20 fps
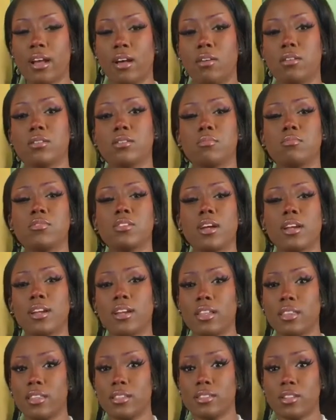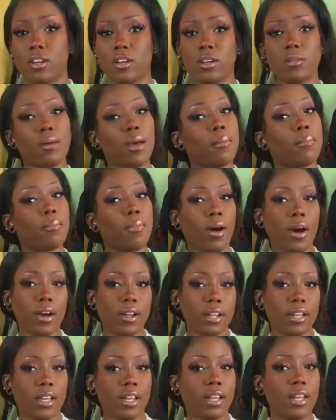as I'm trying to get this onto my
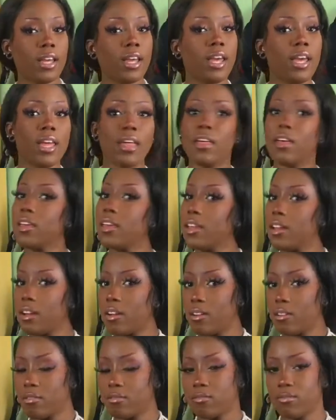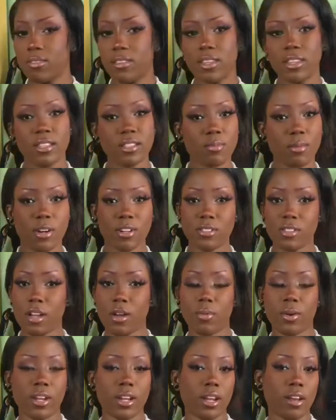body, you know, this part is not working
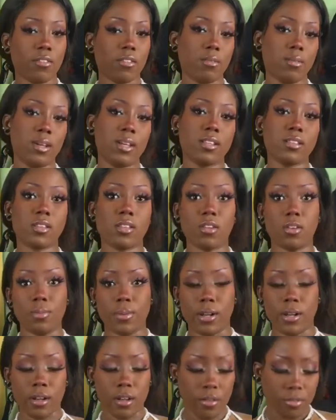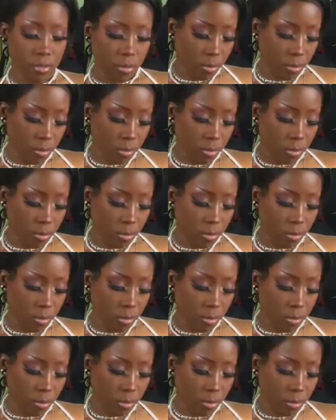out for me. It's a little bit uncomfortable.